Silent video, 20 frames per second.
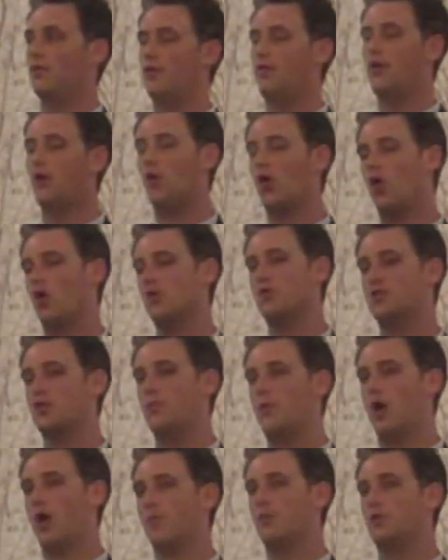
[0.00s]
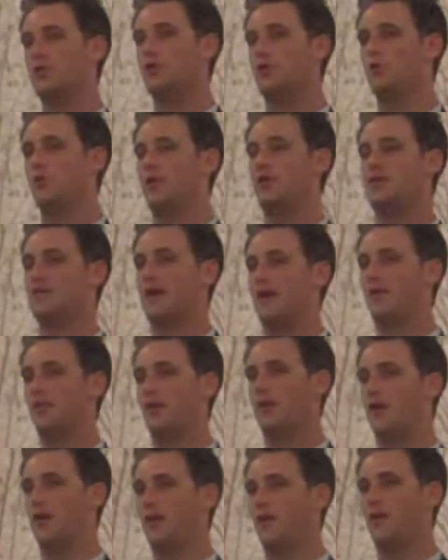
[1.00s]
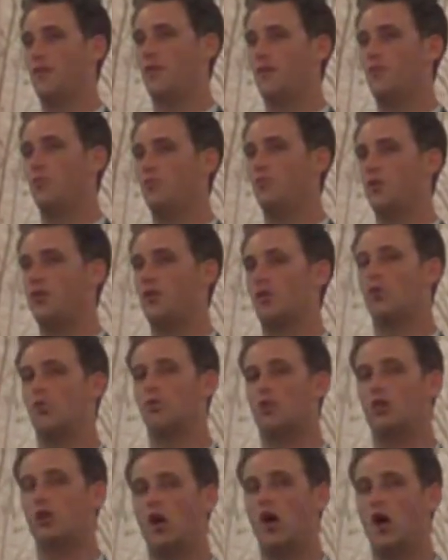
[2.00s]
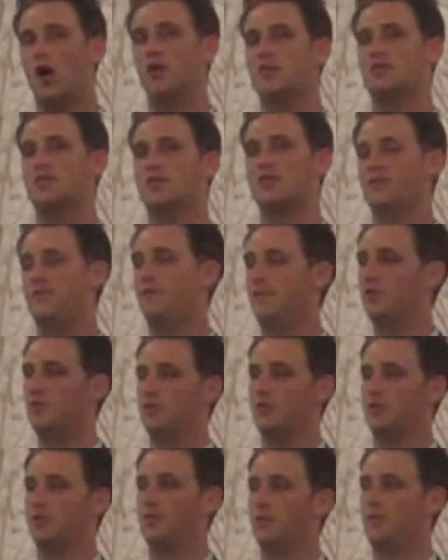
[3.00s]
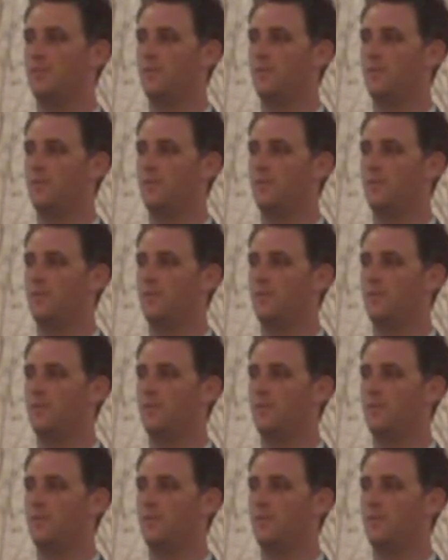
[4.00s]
there are some opportunities out there, but they're cost deficient.